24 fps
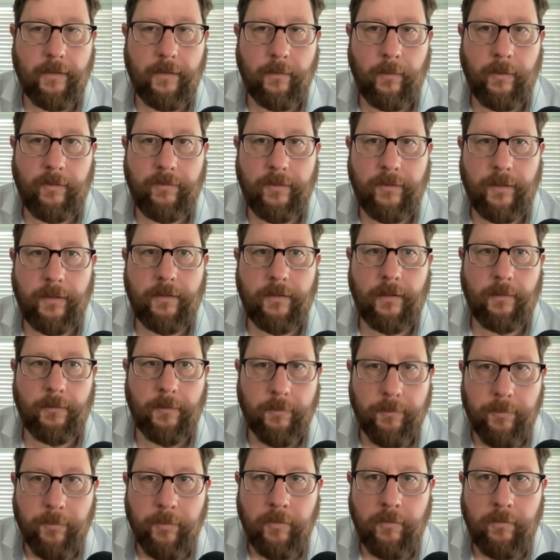We've seen some
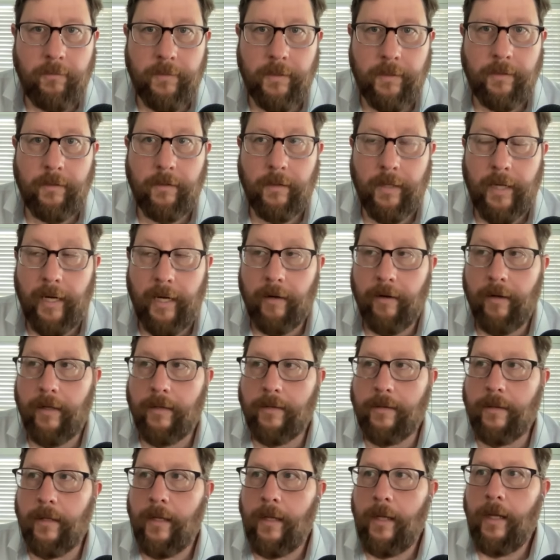improvement under
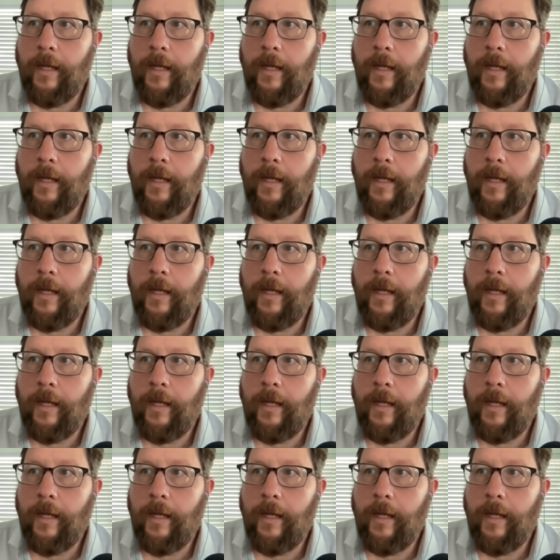Harris